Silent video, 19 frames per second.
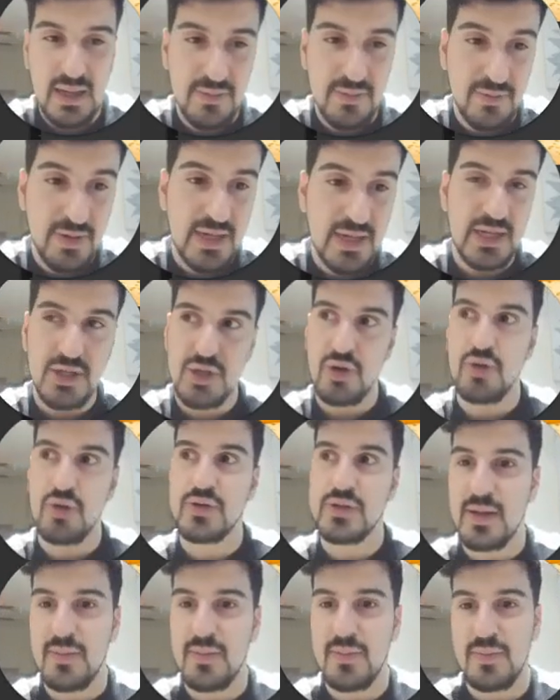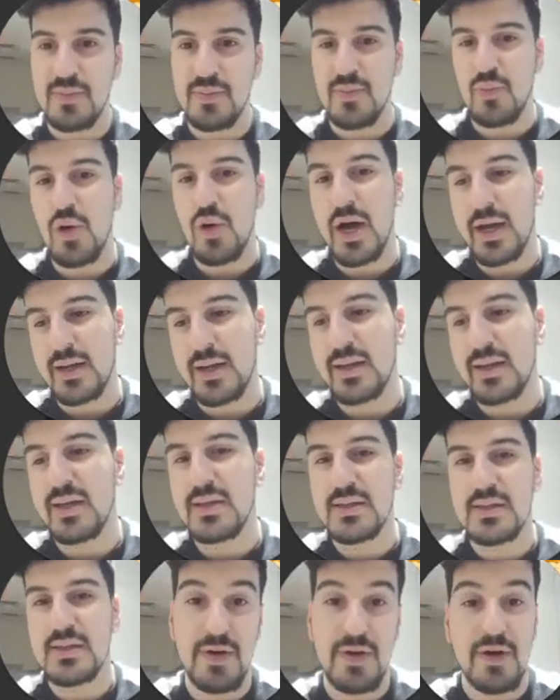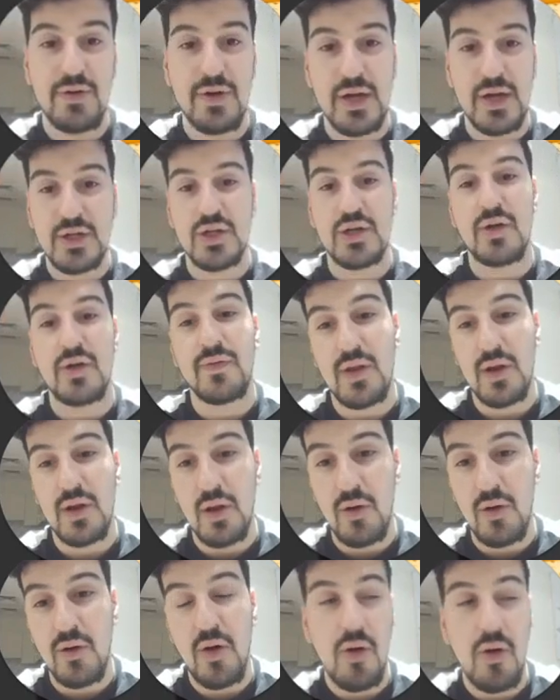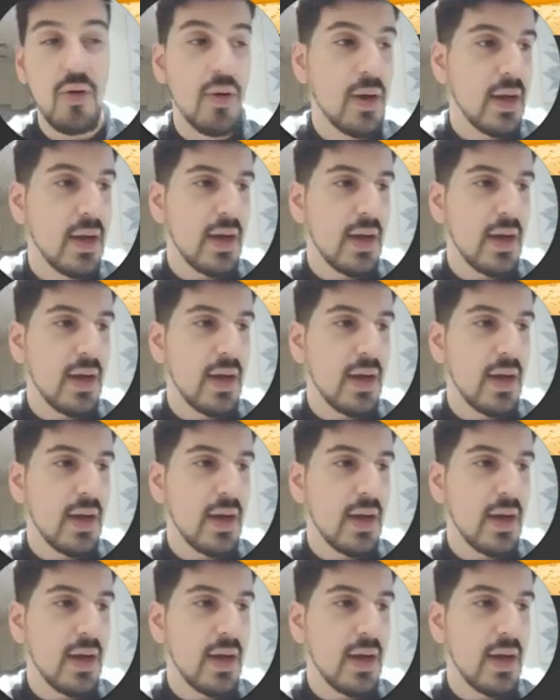really shows them why this variation of the logo